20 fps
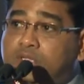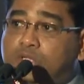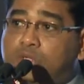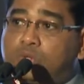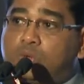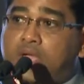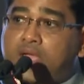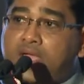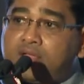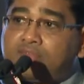
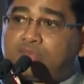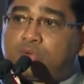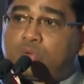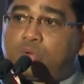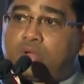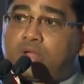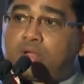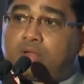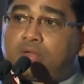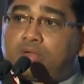You have
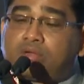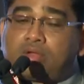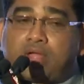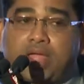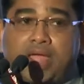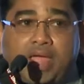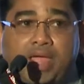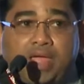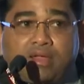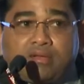to
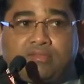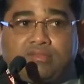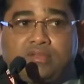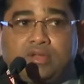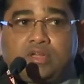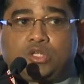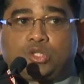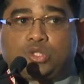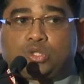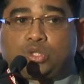have
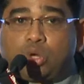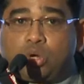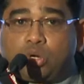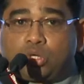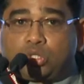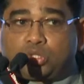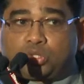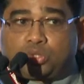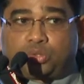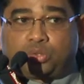
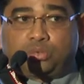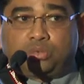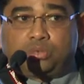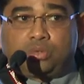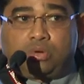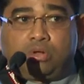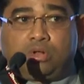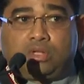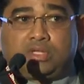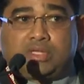thought
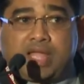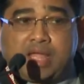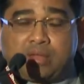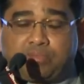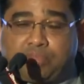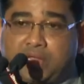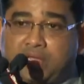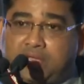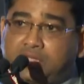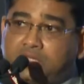through all the
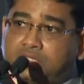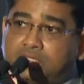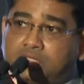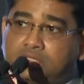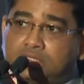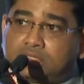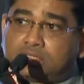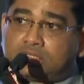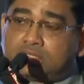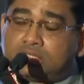
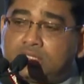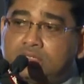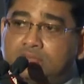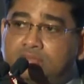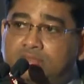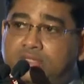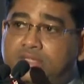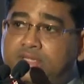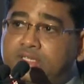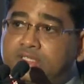applications,
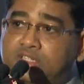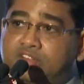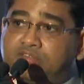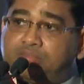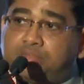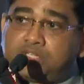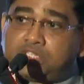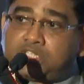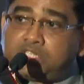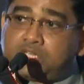whether it's
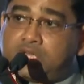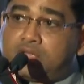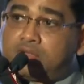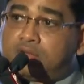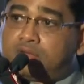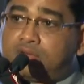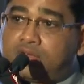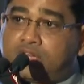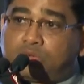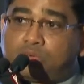
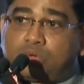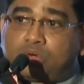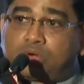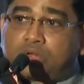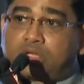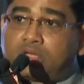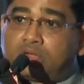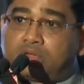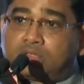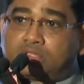FPGA or
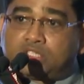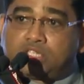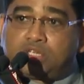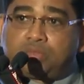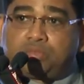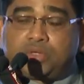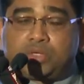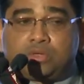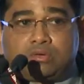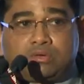networking or
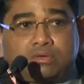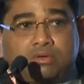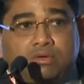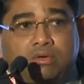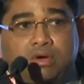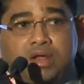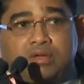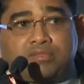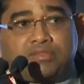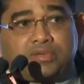CPU or
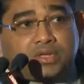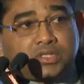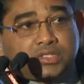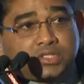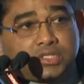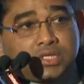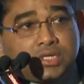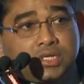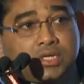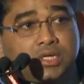graphics